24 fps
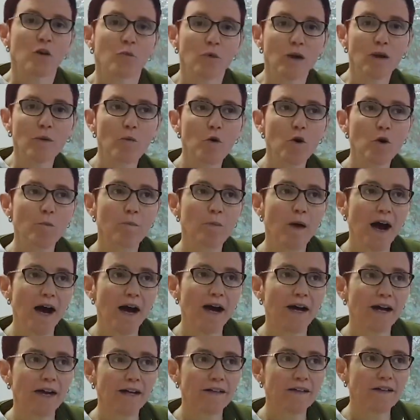Ringworm,
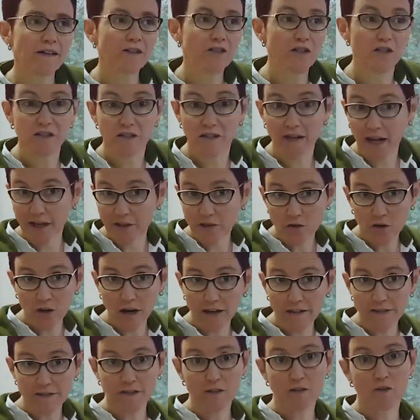just in case you
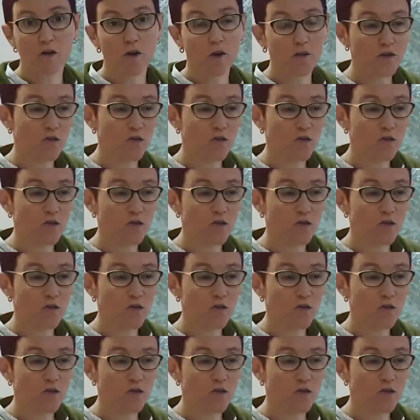guys didn't know,